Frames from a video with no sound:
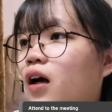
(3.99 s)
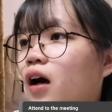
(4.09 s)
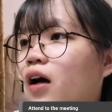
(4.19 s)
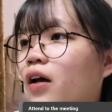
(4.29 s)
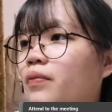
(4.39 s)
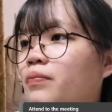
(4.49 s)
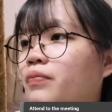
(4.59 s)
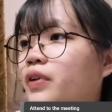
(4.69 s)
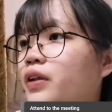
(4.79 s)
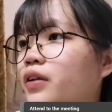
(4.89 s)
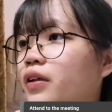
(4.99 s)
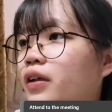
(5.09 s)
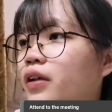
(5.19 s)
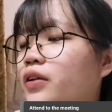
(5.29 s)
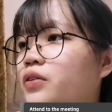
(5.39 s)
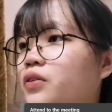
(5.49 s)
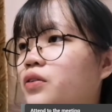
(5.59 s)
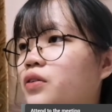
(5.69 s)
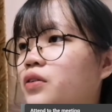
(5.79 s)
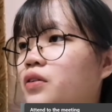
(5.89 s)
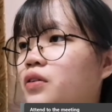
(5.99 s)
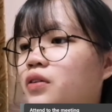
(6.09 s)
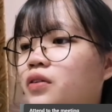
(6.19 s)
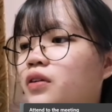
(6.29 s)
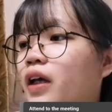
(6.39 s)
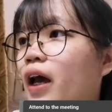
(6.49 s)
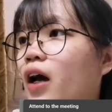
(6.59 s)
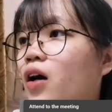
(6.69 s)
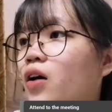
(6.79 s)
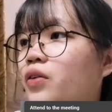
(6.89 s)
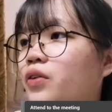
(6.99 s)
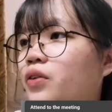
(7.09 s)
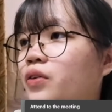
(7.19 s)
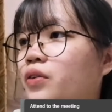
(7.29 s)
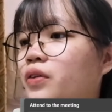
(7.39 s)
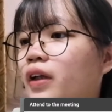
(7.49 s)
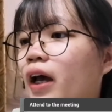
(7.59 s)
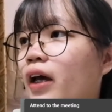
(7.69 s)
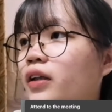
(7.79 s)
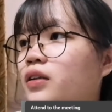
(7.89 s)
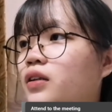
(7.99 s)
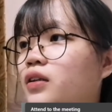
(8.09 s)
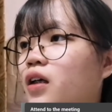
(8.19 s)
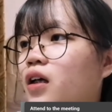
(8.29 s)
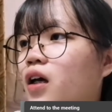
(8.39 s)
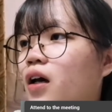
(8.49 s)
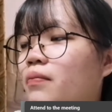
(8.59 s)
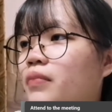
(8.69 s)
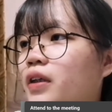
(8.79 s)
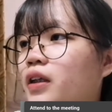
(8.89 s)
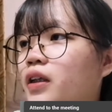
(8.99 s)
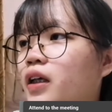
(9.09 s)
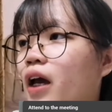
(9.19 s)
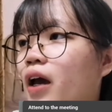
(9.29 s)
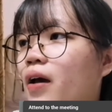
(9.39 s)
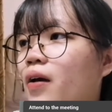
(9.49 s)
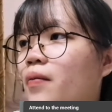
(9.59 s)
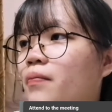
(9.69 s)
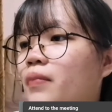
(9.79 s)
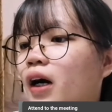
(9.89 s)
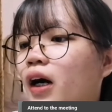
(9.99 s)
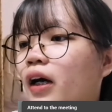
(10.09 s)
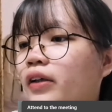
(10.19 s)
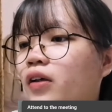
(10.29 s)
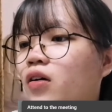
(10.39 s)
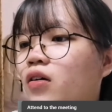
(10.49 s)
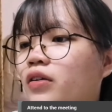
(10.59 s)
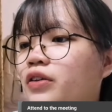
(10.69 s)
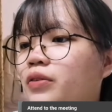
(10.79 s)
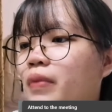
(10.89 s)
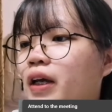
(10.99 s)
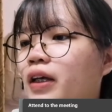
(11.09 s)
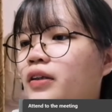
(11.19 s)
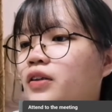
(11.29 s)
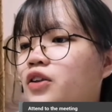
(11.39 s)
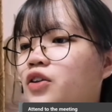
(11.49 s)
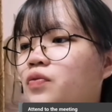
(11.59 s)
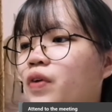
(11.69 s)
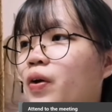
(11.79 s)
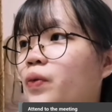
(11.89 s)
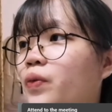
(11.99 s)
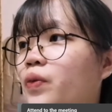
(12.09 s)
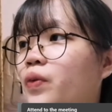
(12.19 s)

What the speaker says: I'm here to tell you that me and my course will.